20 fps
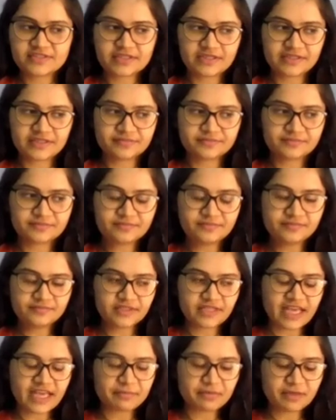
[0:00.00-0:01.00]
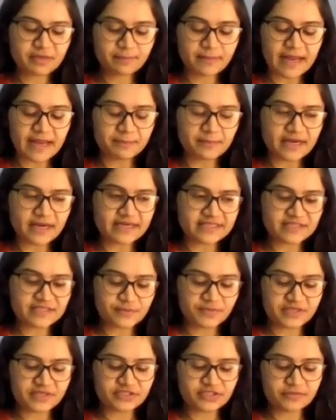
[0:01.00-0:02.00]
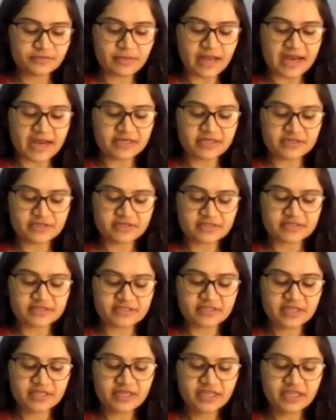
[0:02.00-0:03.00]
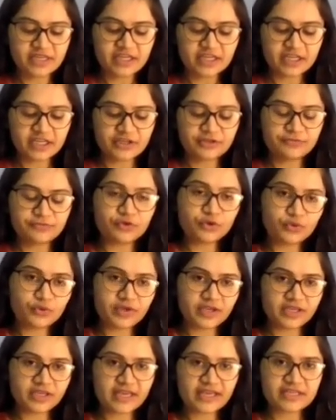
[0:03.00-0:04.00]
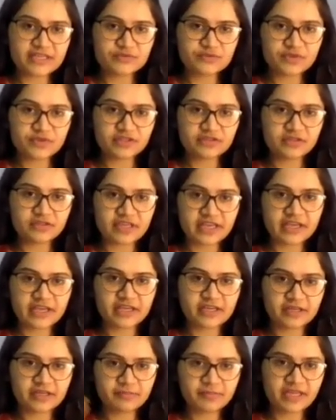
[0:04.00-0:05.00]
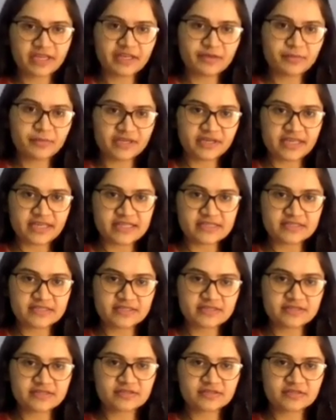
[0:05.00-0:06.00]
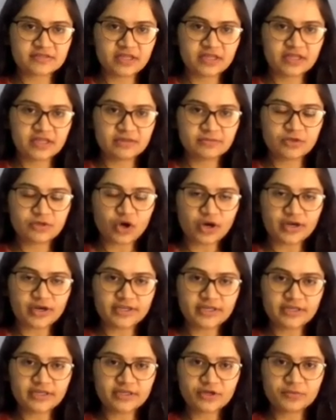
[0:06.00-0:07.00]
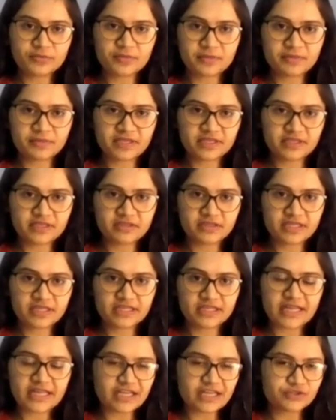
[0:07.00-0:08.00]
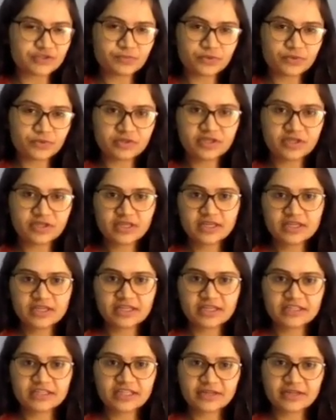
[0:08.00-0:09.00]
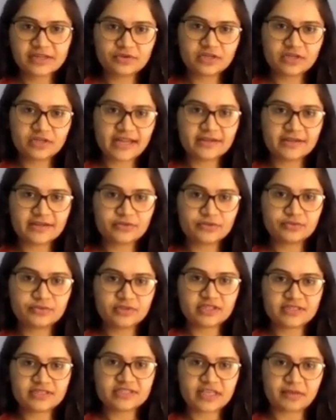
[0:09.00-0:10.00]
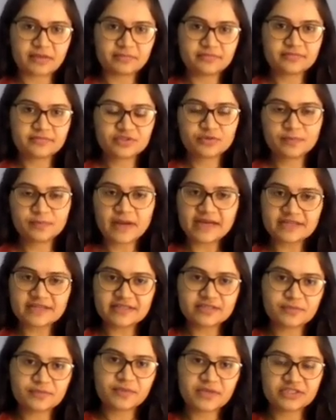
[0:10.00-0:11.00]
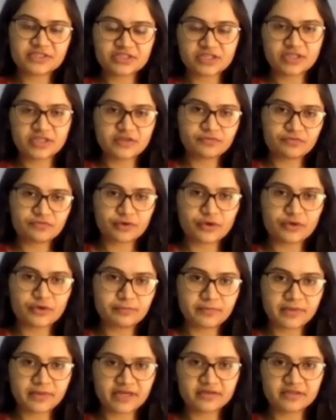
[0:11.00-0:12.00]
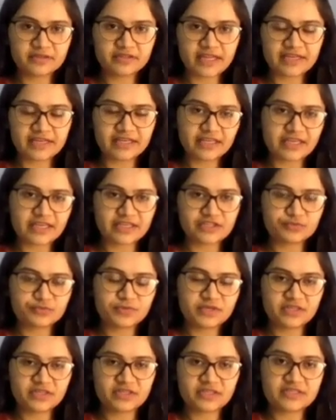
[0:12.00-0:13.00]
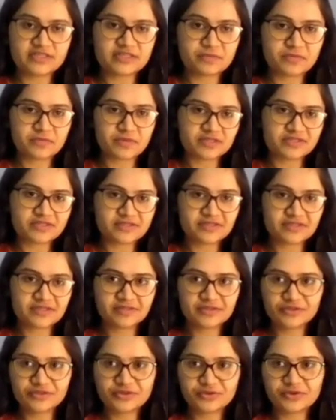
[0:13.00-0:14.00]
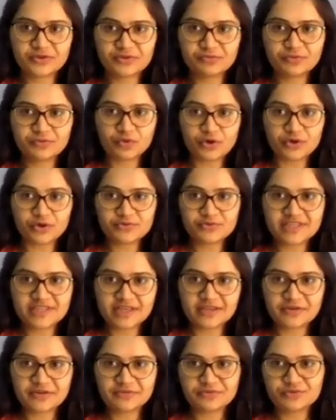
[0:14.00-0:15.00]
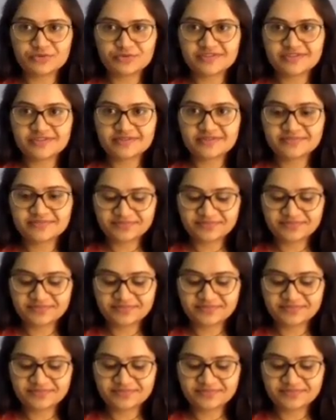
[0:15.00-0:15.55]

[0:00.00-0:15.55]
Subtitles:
Obviously. I mean, participation matters. If you engage with anybody else's content or maybe dashboard, they would like to do the same. So participation, involvement, and engagement is a must. If you want to seek reviews.